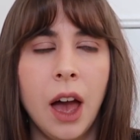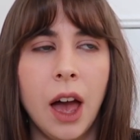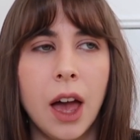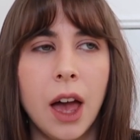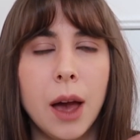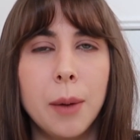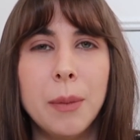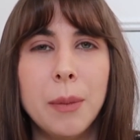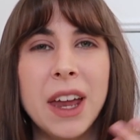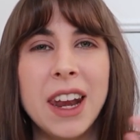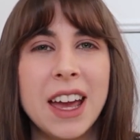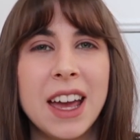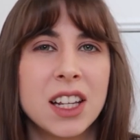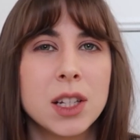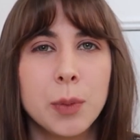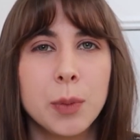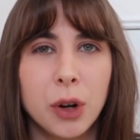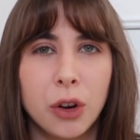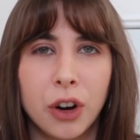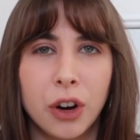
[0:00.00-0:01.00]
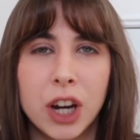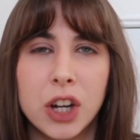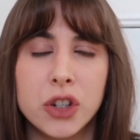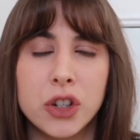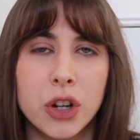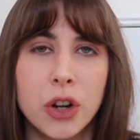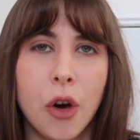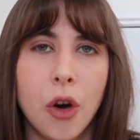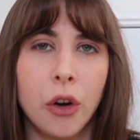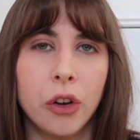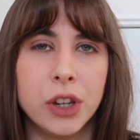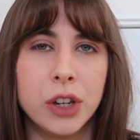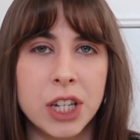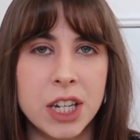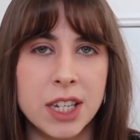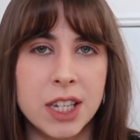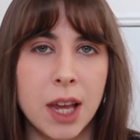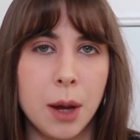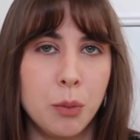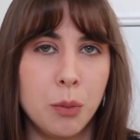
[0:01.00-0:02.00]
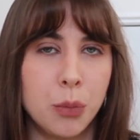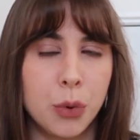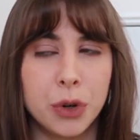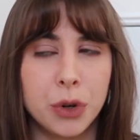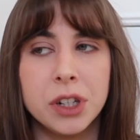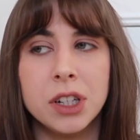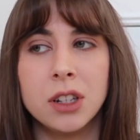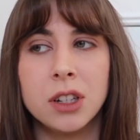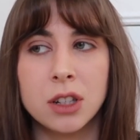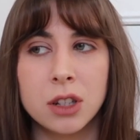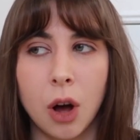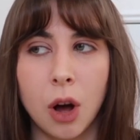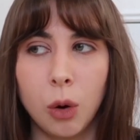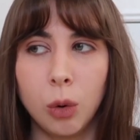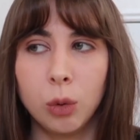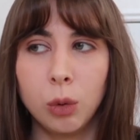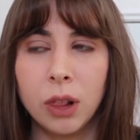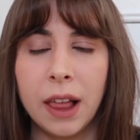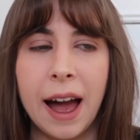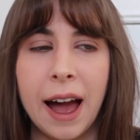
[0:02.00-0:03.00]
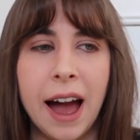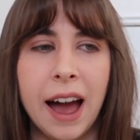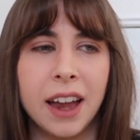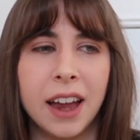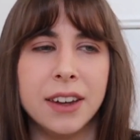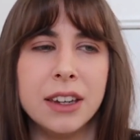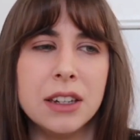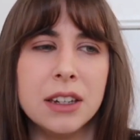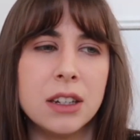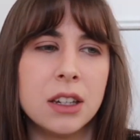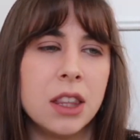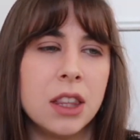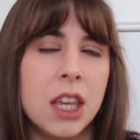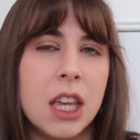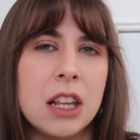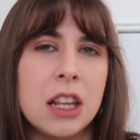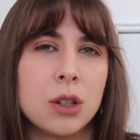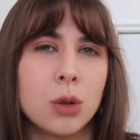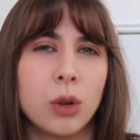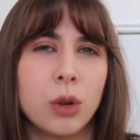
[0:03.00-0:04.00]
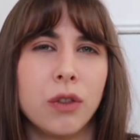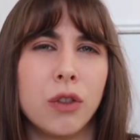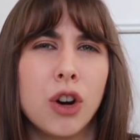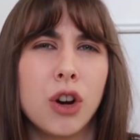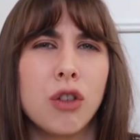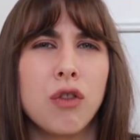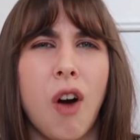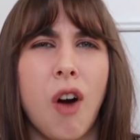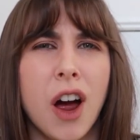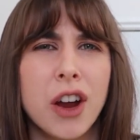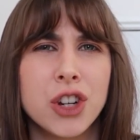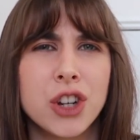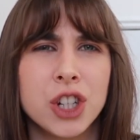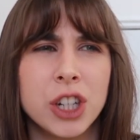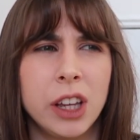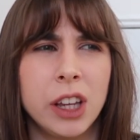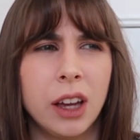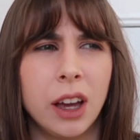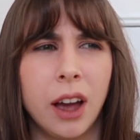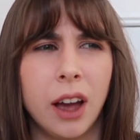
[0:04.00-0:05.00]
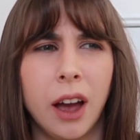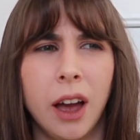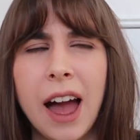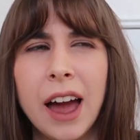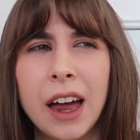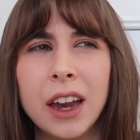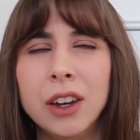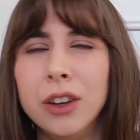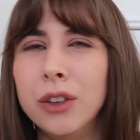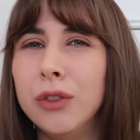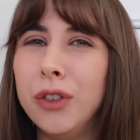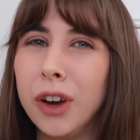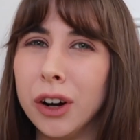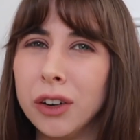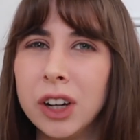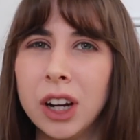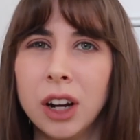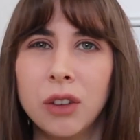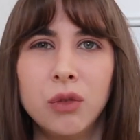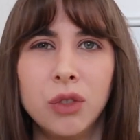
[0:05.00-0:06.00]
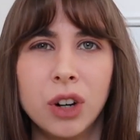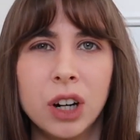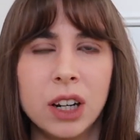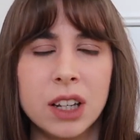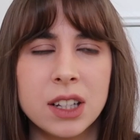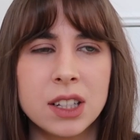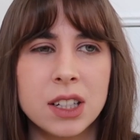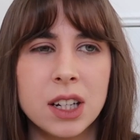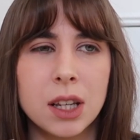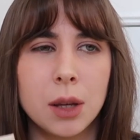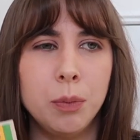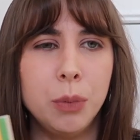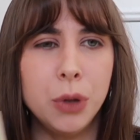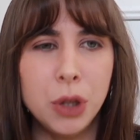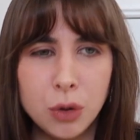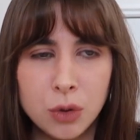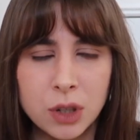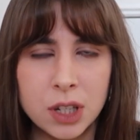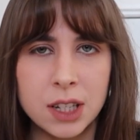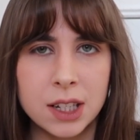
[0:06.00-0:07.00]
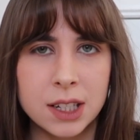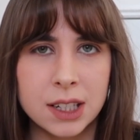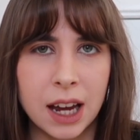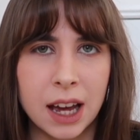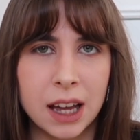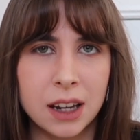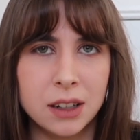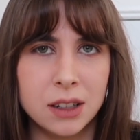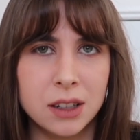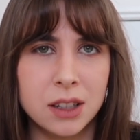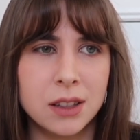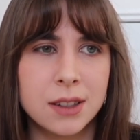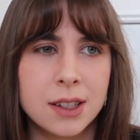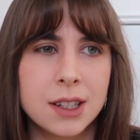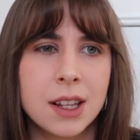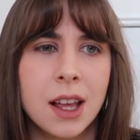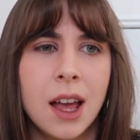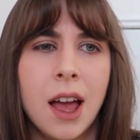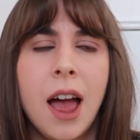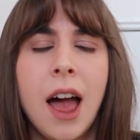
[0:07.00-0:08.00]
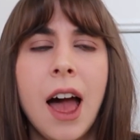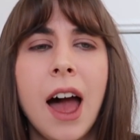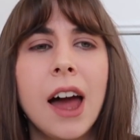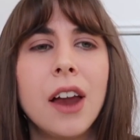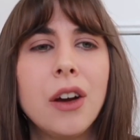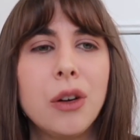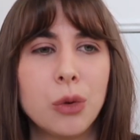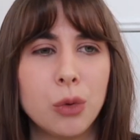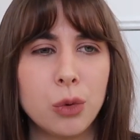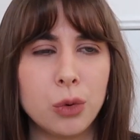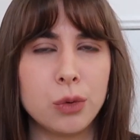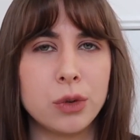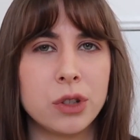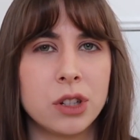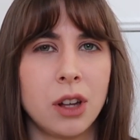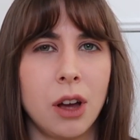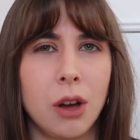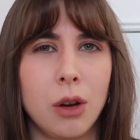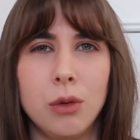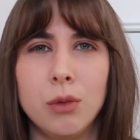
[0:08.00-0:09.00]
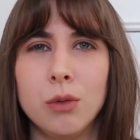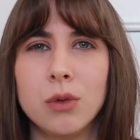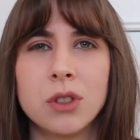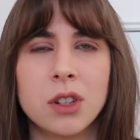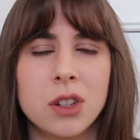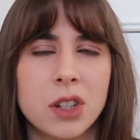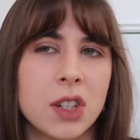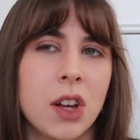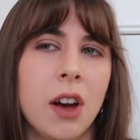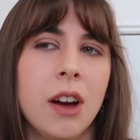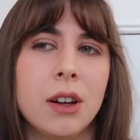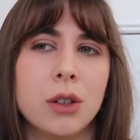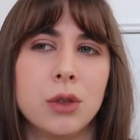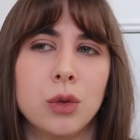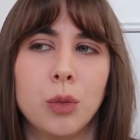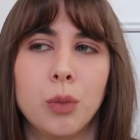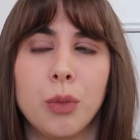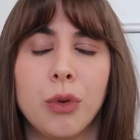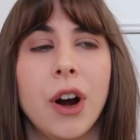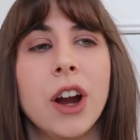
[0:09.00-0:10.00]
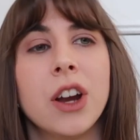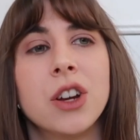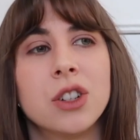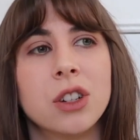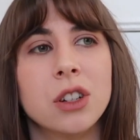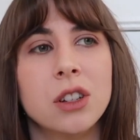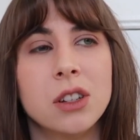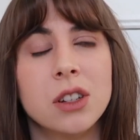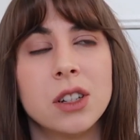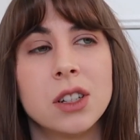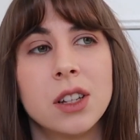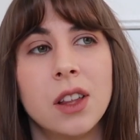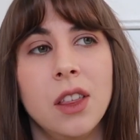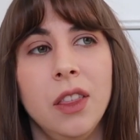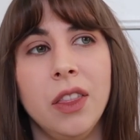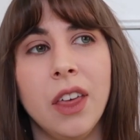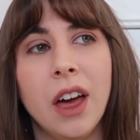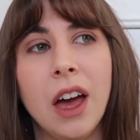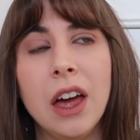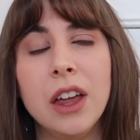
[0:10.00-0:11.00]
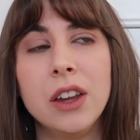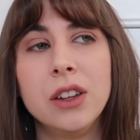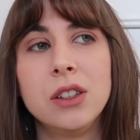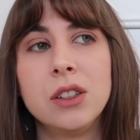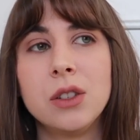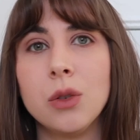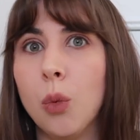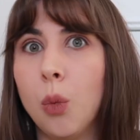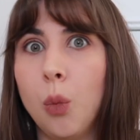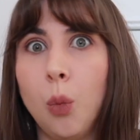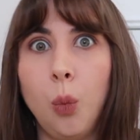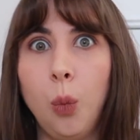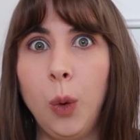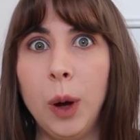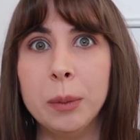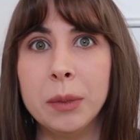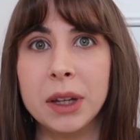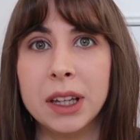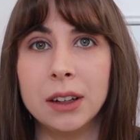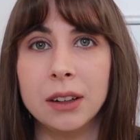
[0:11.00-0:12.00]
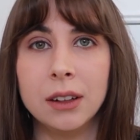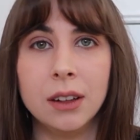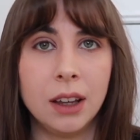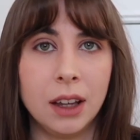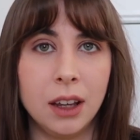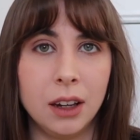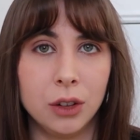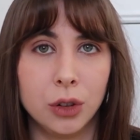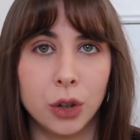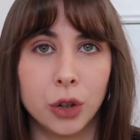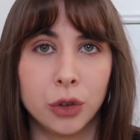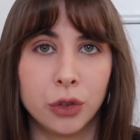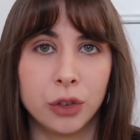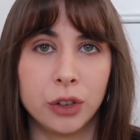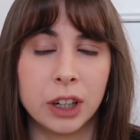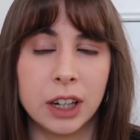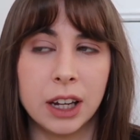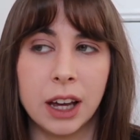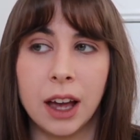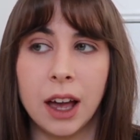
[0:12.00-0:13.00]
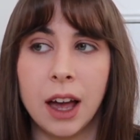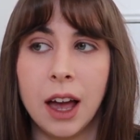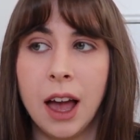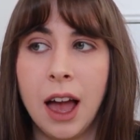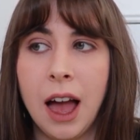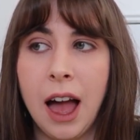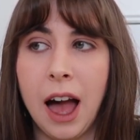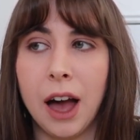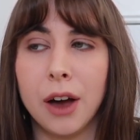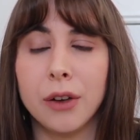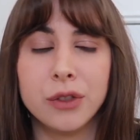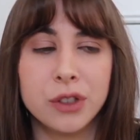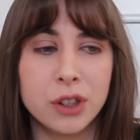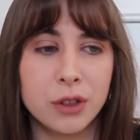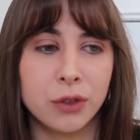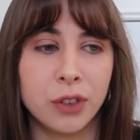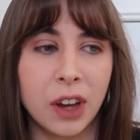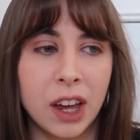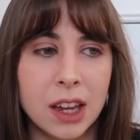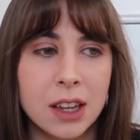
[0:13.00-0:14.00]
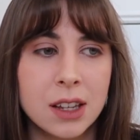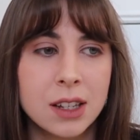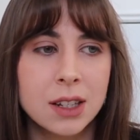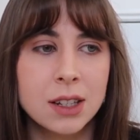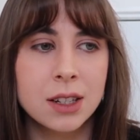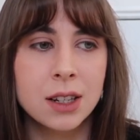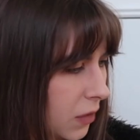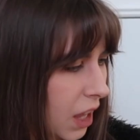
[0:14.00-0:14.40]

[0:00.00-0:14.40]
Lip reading: An exploration on contemporary soul and the sort of crushing and very unrealistic beauty standards and also societal pressures that women in Korea have to face.